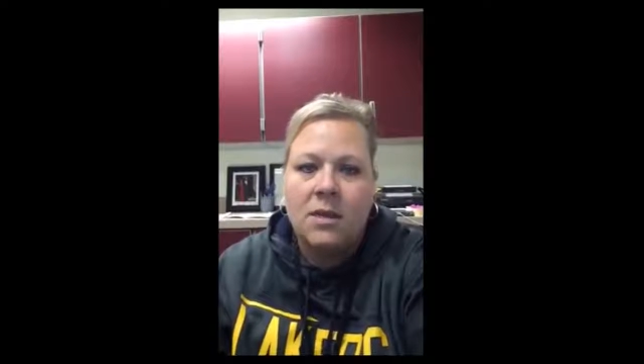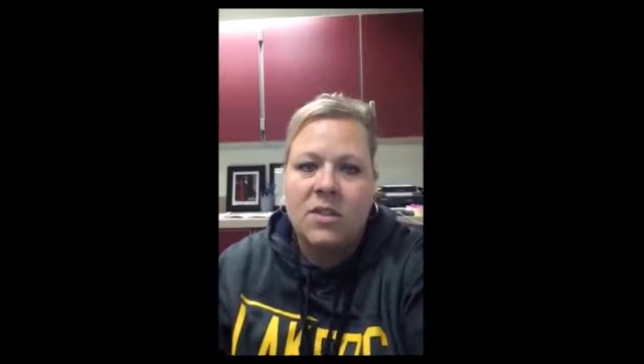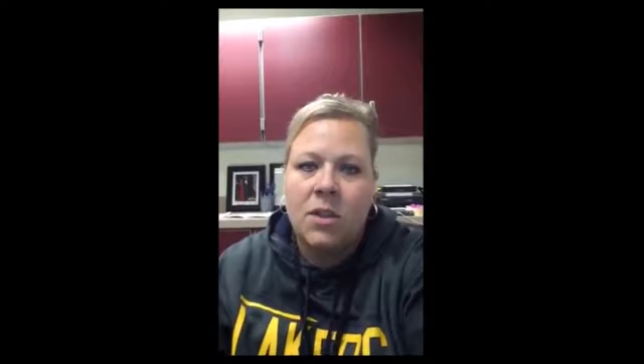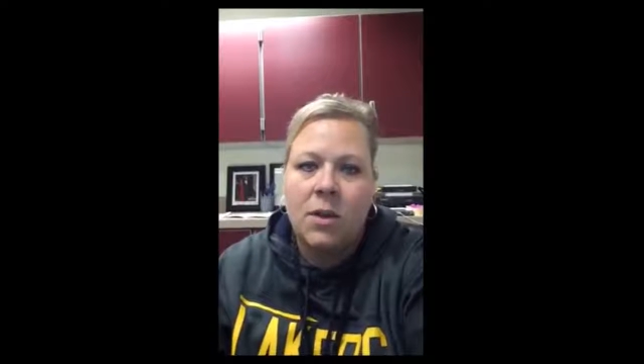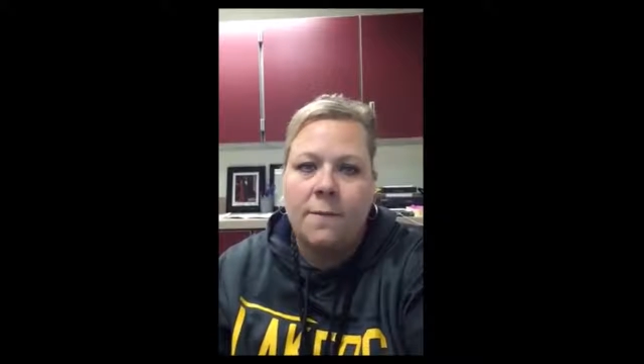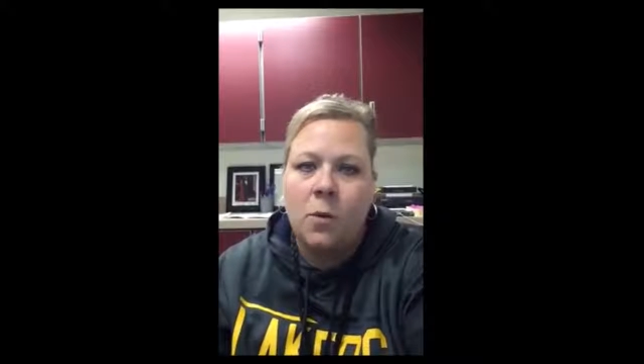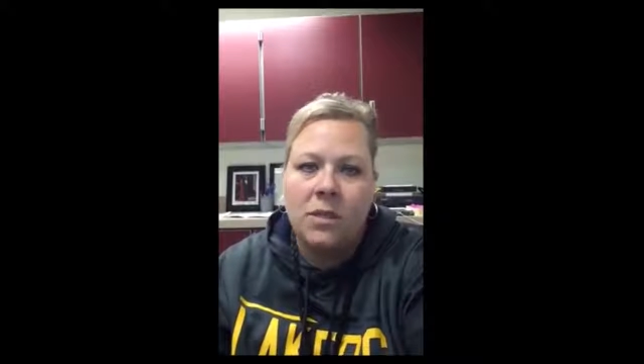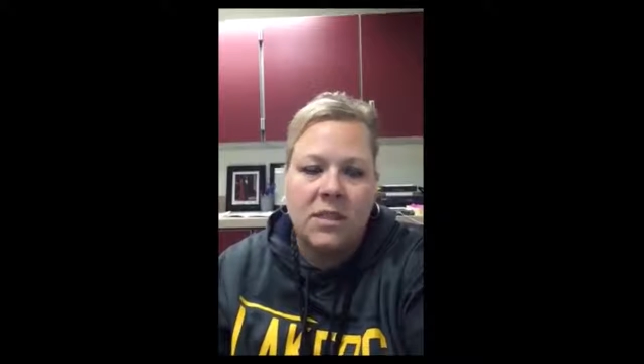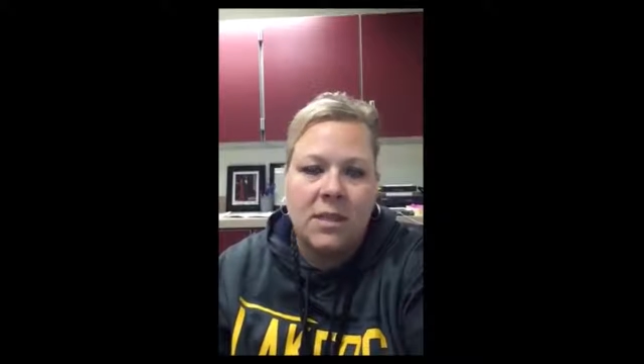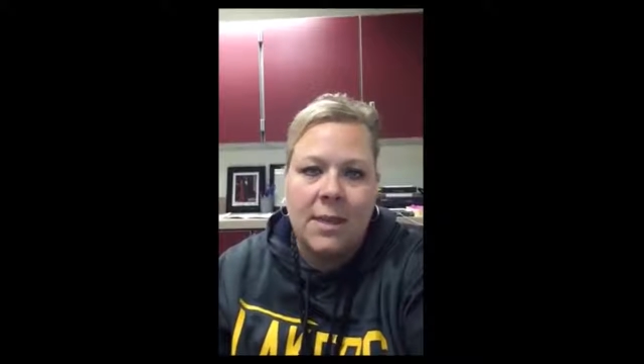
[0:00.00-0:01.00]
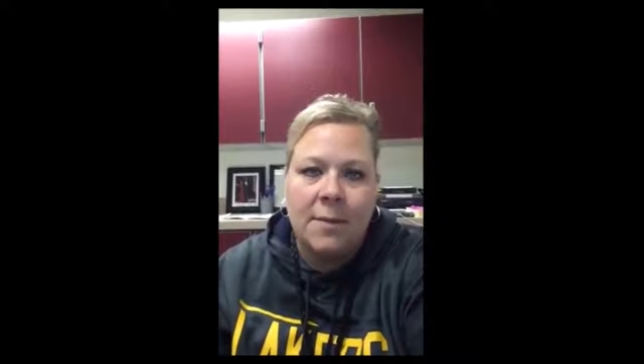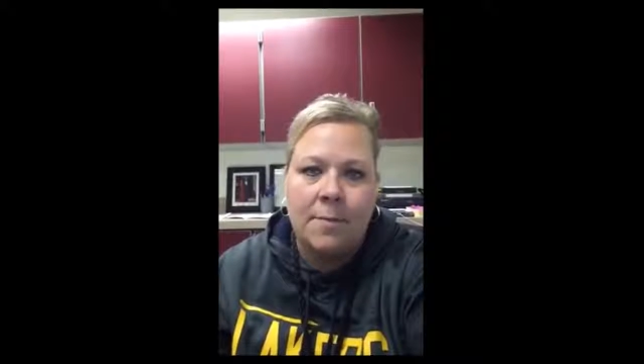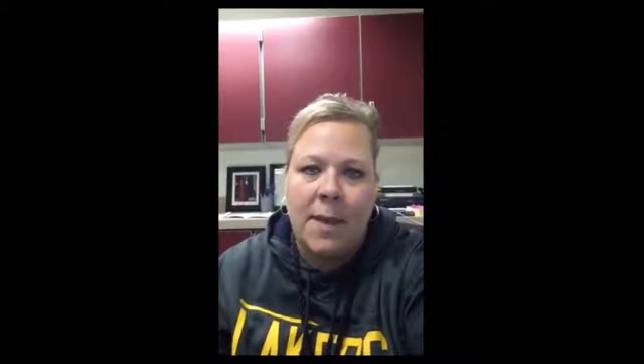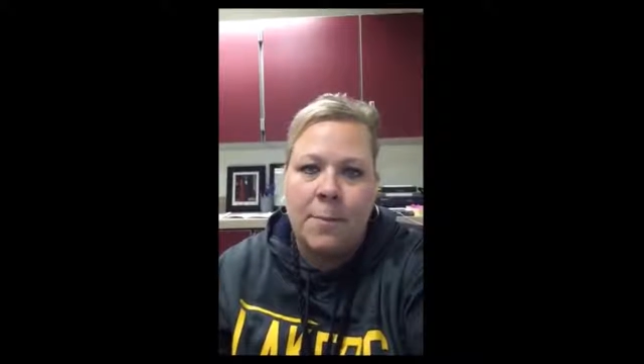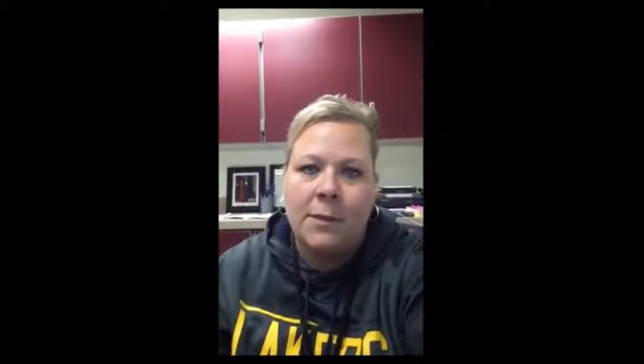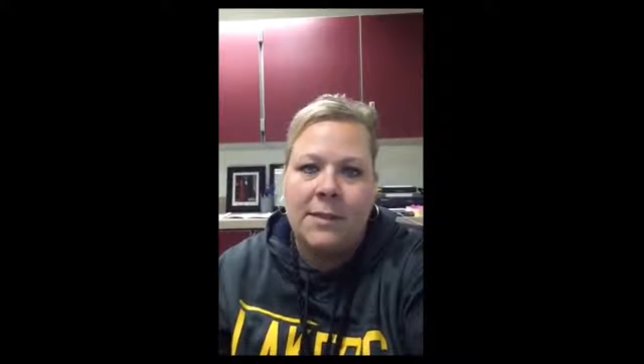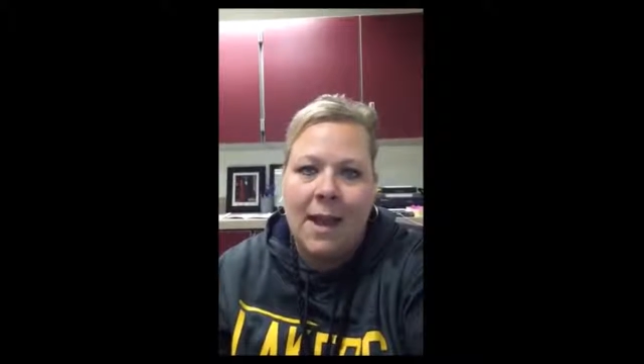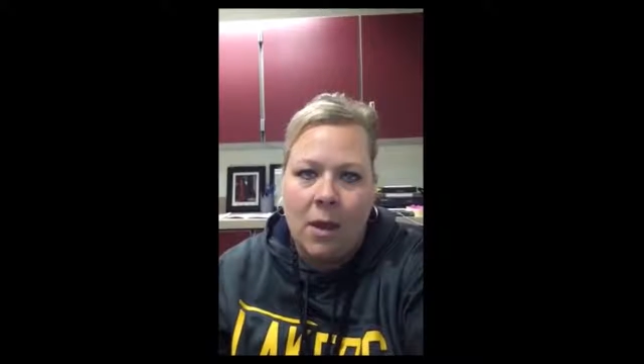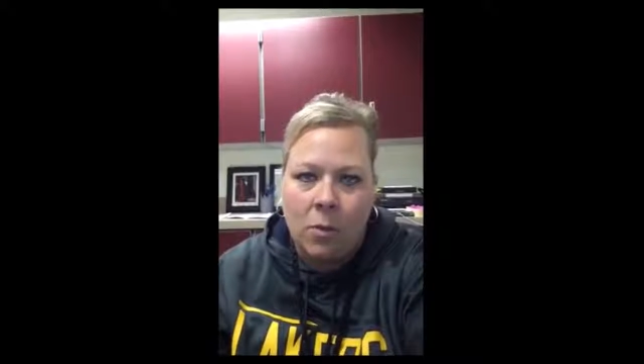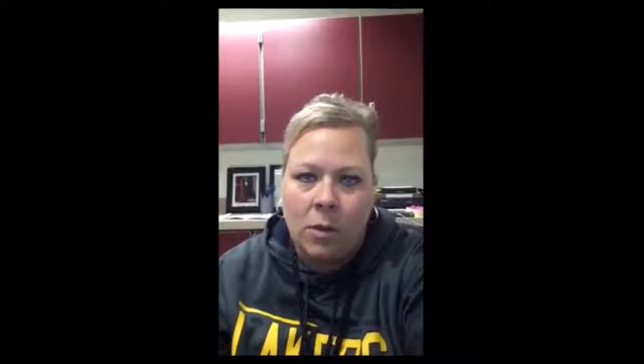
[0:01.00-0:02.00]
So they're forced to eat paper
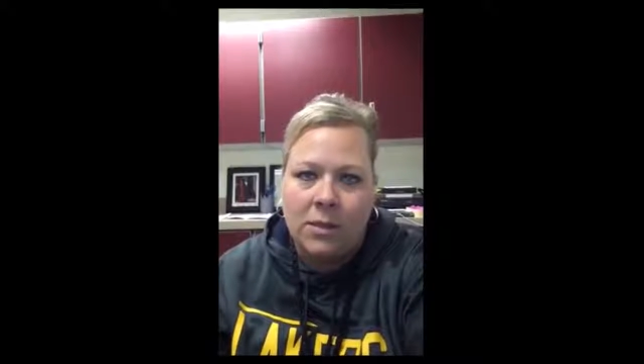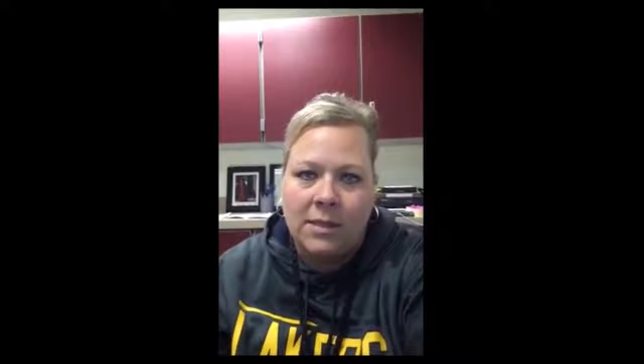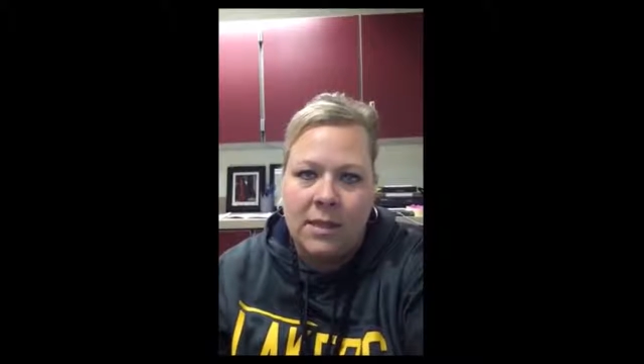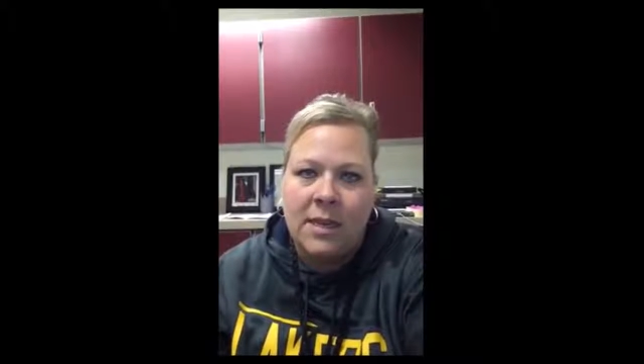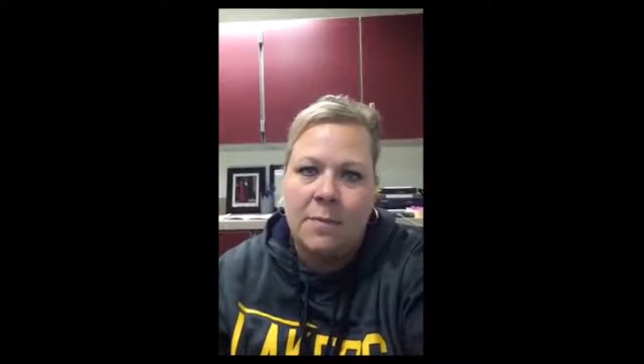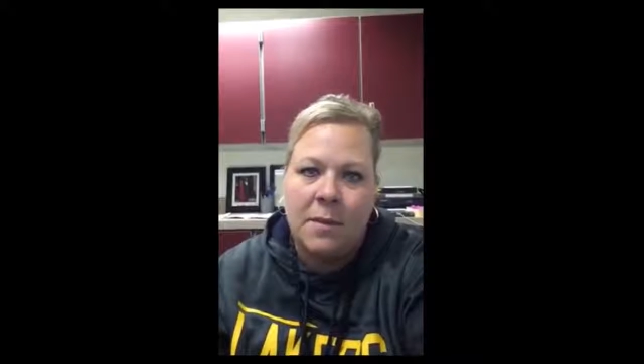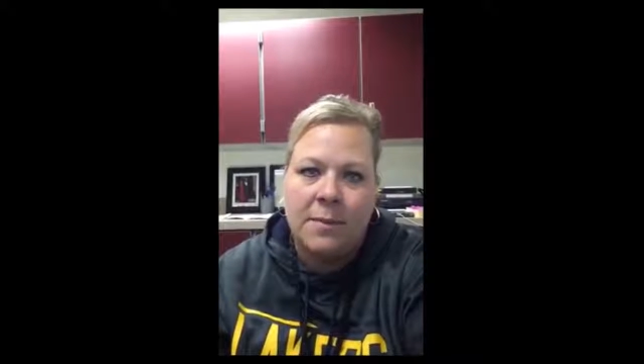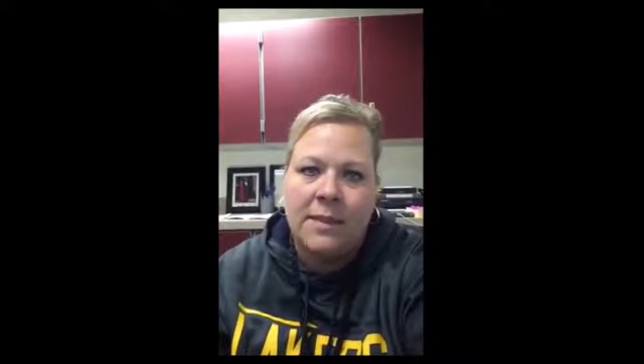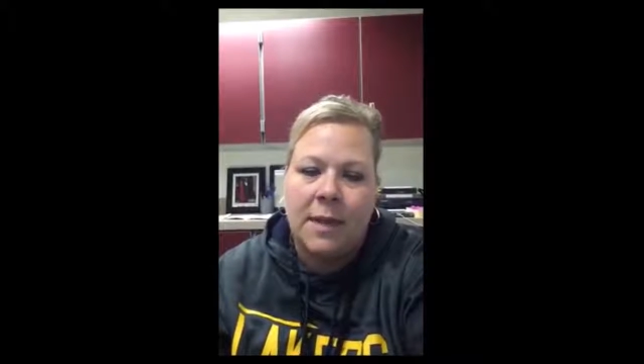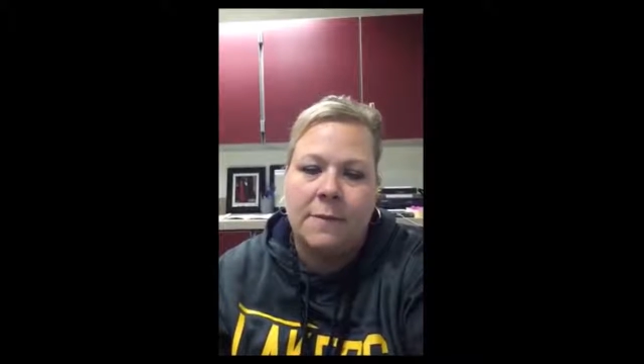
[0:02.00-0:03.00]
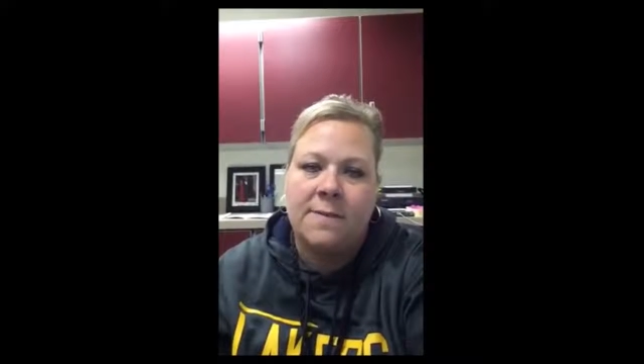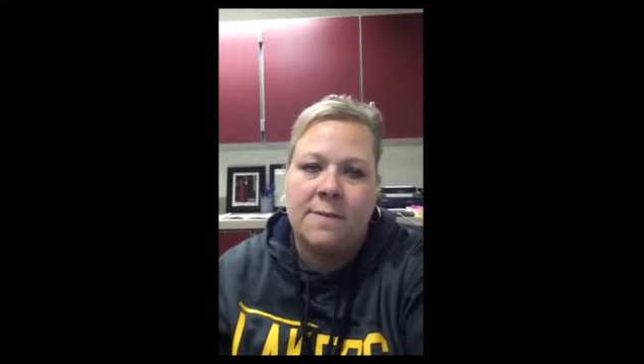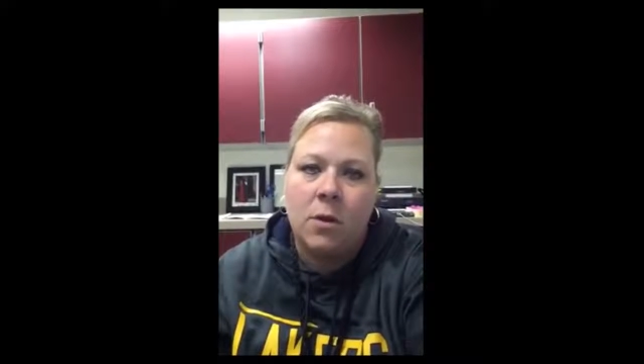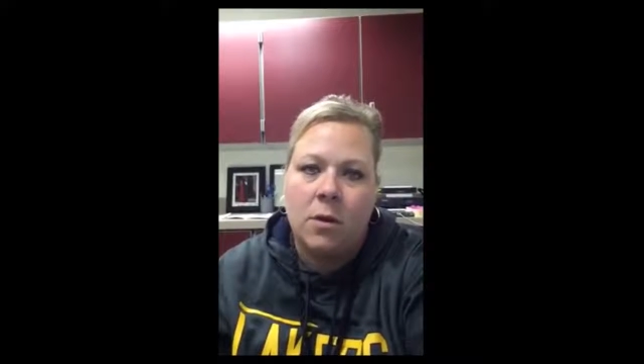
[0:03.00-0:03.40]
towels to keep themselves